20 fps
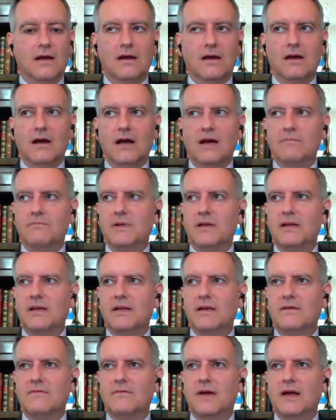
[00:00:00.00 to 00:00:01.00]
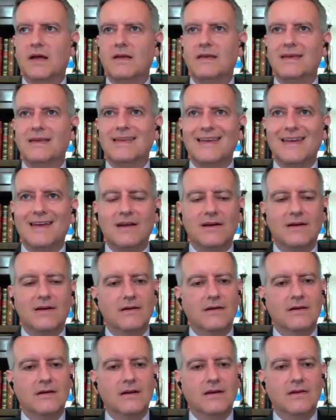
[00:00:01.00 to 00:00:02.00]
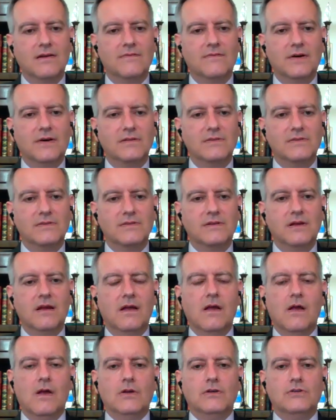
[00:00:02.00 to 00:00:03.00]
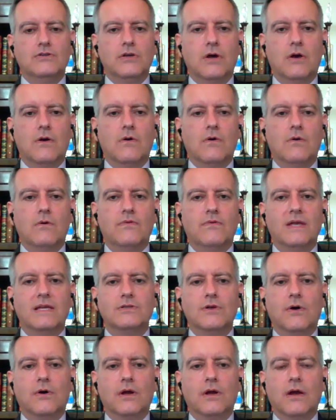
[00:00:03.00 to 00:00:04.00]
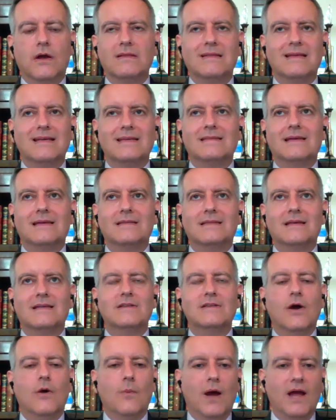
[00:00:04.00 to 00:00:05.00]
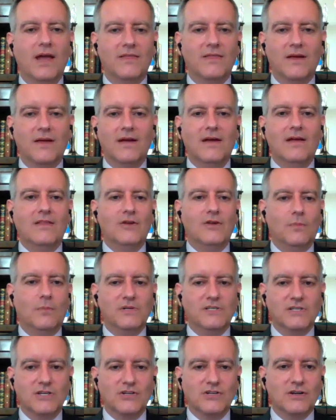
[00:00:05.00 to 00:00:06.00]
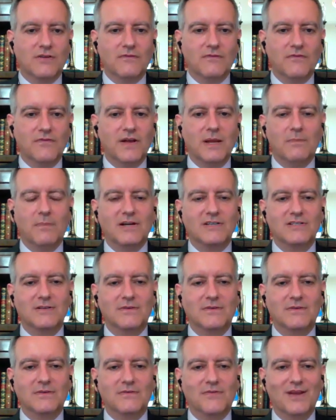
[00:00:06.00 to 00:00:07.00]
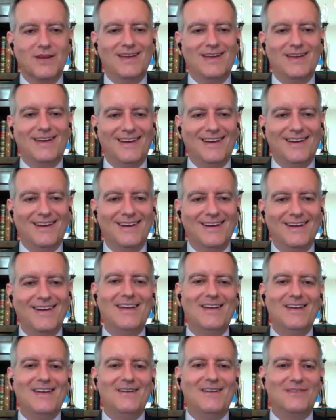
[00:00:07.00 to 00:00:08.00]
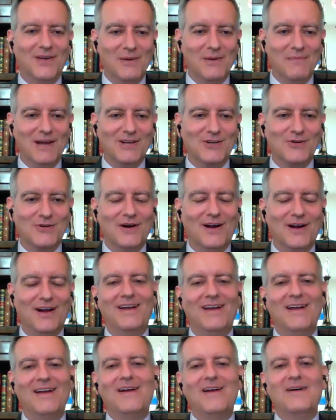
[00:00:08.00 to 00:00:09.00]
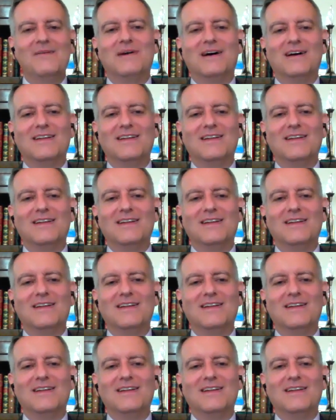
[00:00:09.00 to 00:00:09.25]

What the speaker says: I believe, a year in advance. So there's no way the opposition can filibuster for a year, even though they may try.